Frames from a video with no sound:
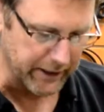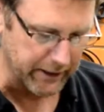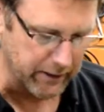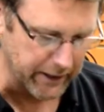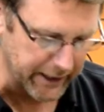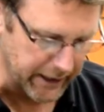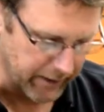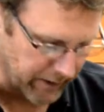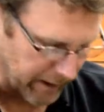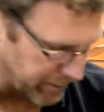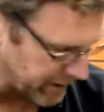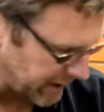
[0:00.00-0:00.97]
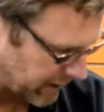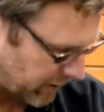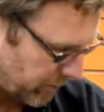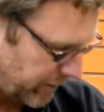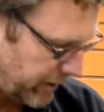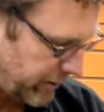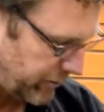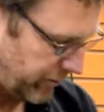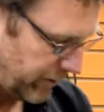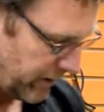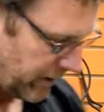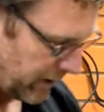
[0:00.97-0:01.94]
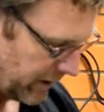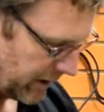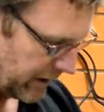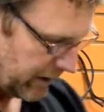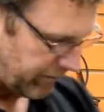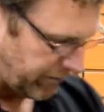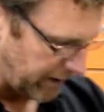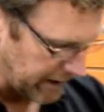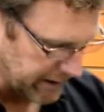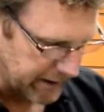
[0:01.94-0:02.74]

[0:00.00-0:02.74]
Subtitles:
cleaning of that particular piece. And then finally,